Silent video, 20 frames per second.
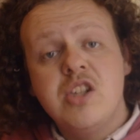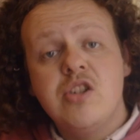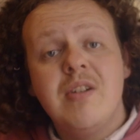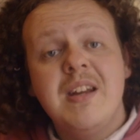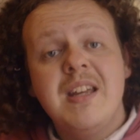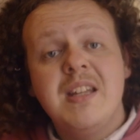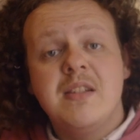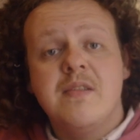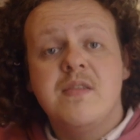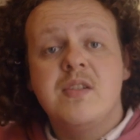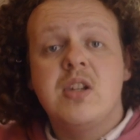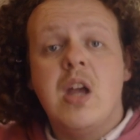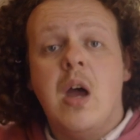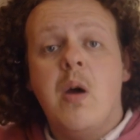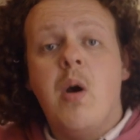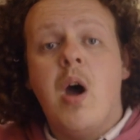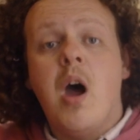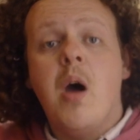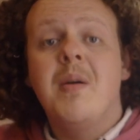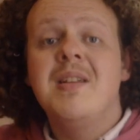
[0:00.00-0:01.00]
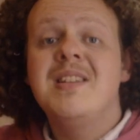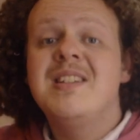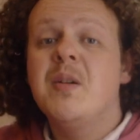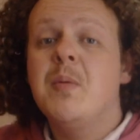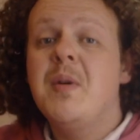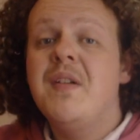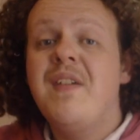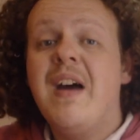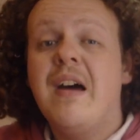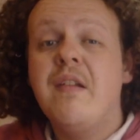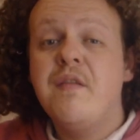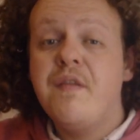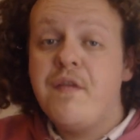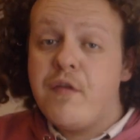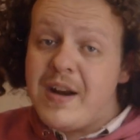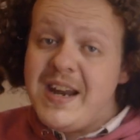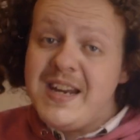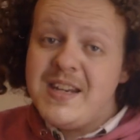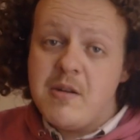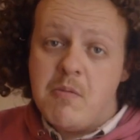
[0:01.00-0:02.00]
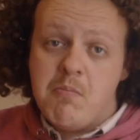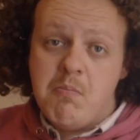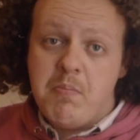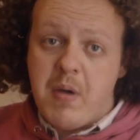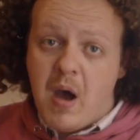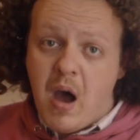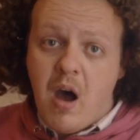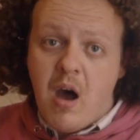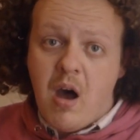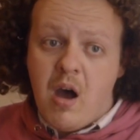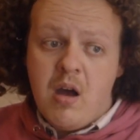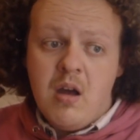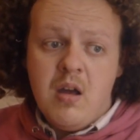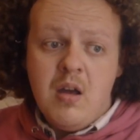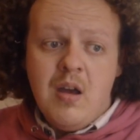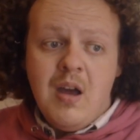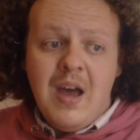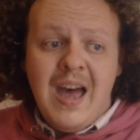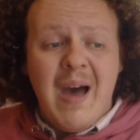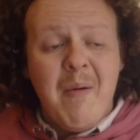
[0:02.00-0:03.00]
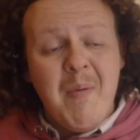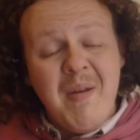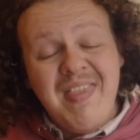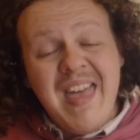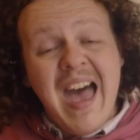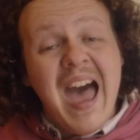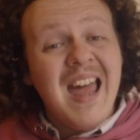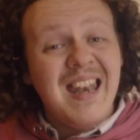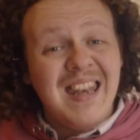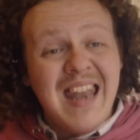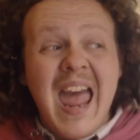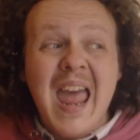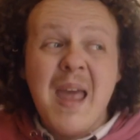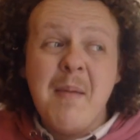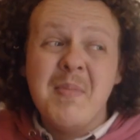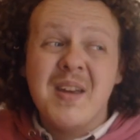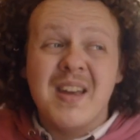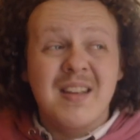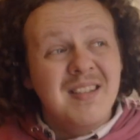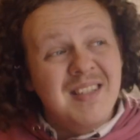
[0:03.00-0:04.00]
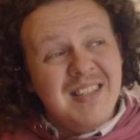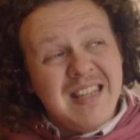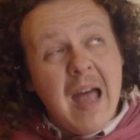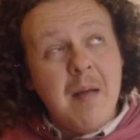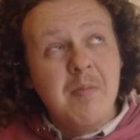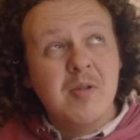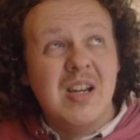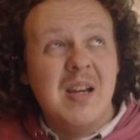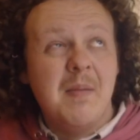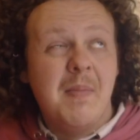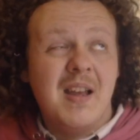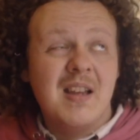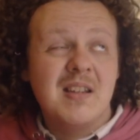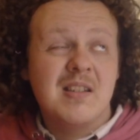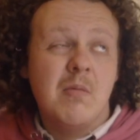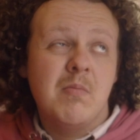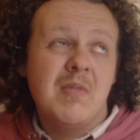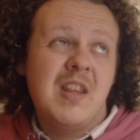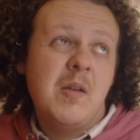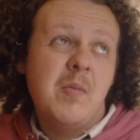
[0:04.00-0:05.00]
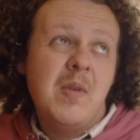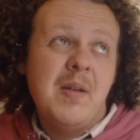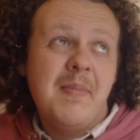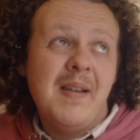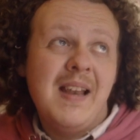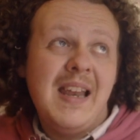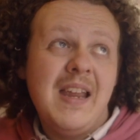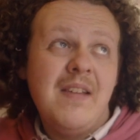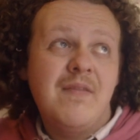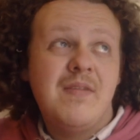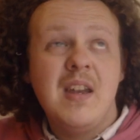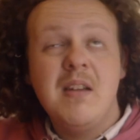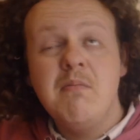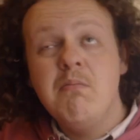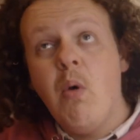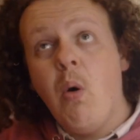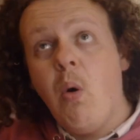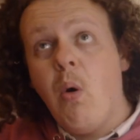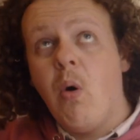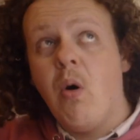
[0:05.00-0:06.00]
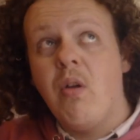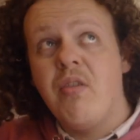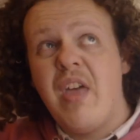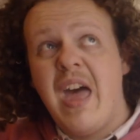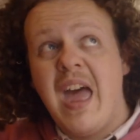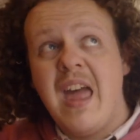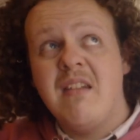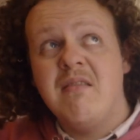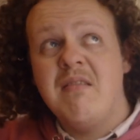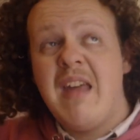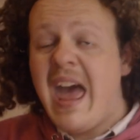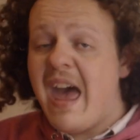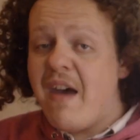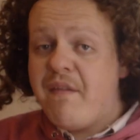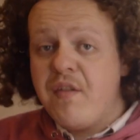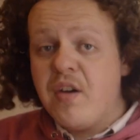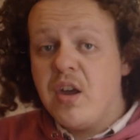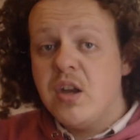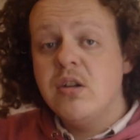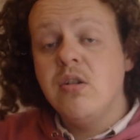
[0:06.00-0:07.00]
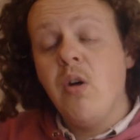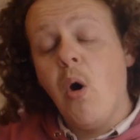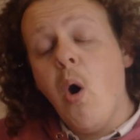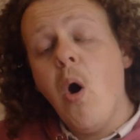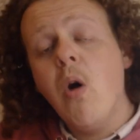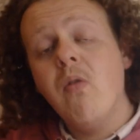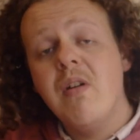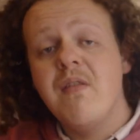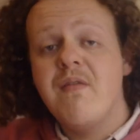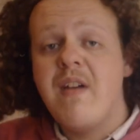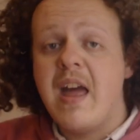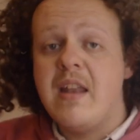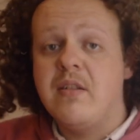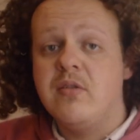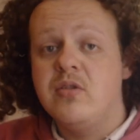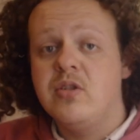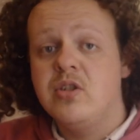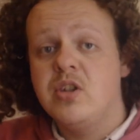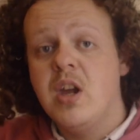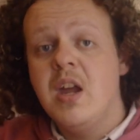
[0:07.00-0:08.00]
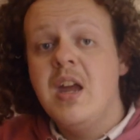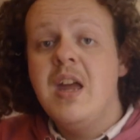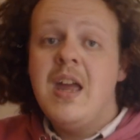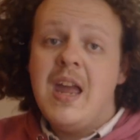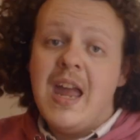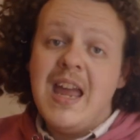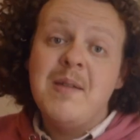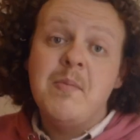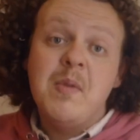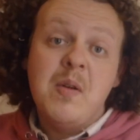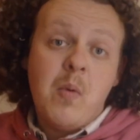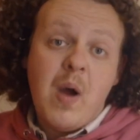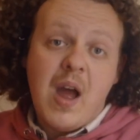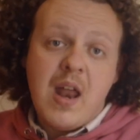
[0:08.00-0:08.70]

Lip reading: the streets of Soho until we found Freedom Bar. And with that name conceptually being something we believed in more than heaven or revenge, in we